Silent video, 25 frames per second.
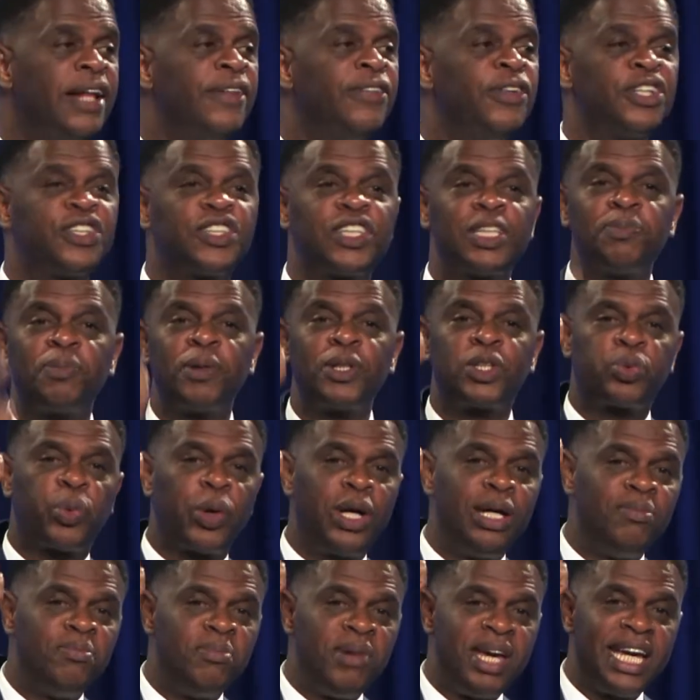This is
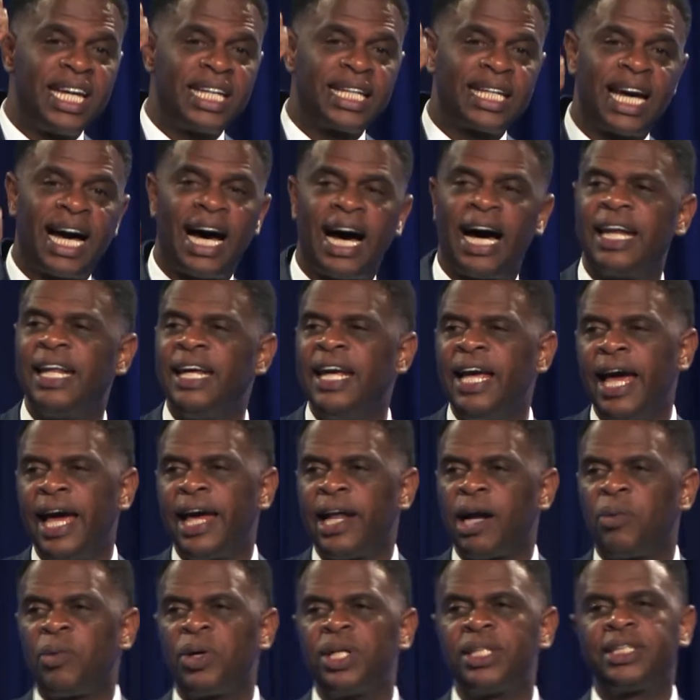between me and God.
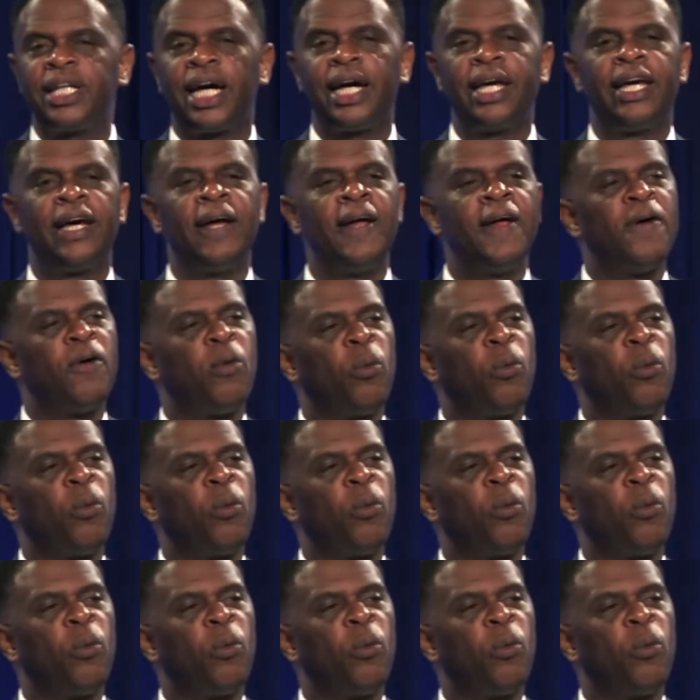And I want to tell you,